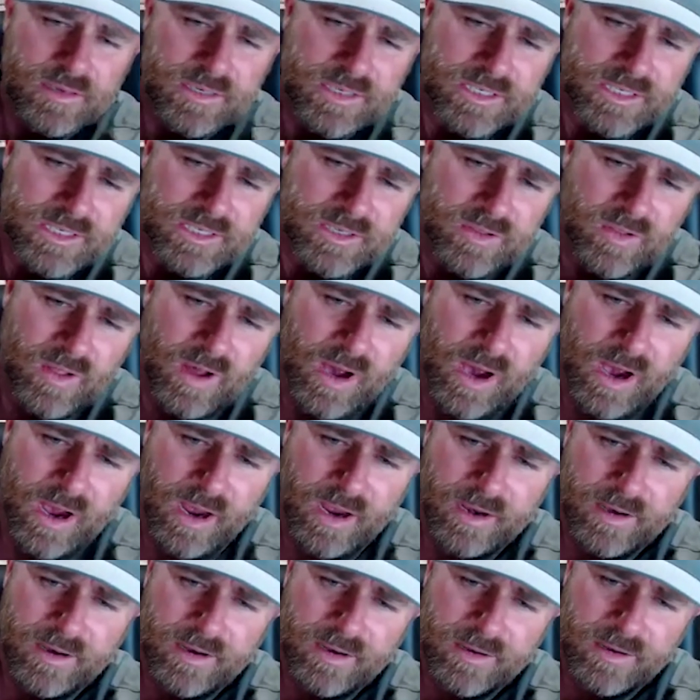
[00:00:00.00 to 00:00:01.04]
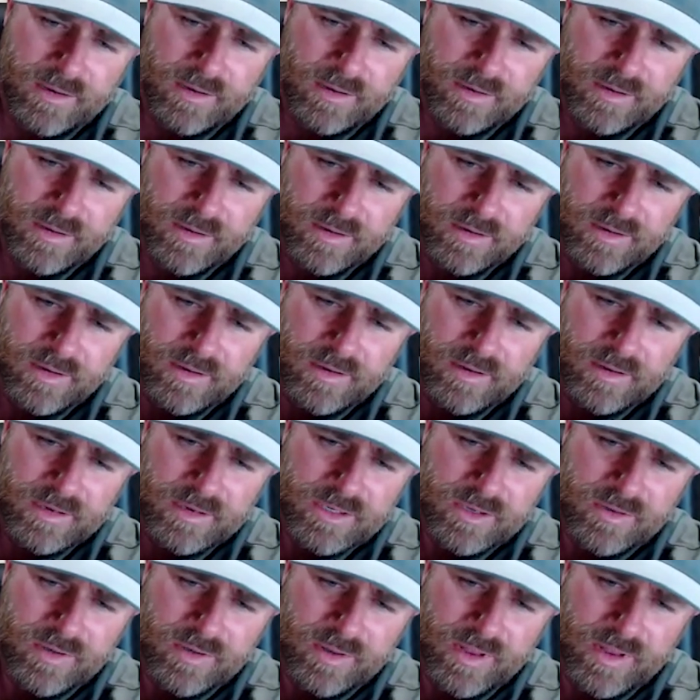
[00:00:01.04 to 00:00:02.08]
slide
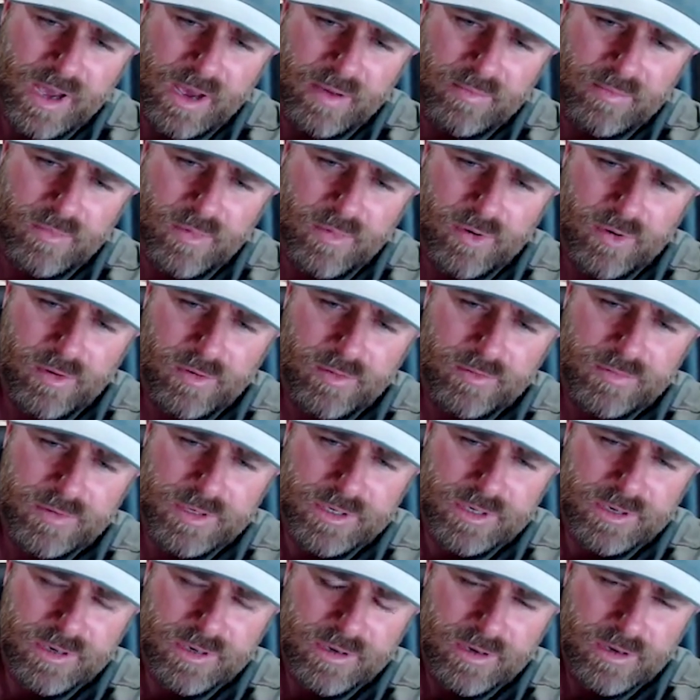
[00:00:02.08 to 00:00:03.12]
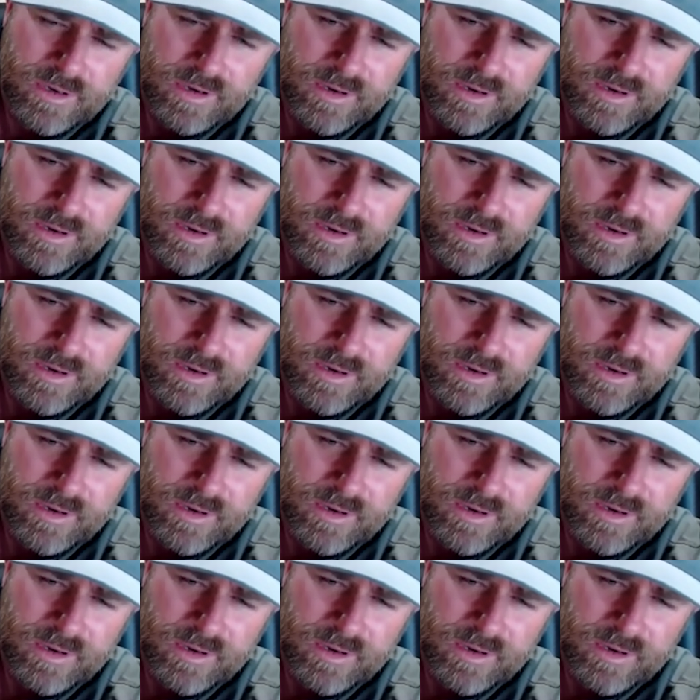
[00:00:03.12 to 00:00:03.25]
so that that moves.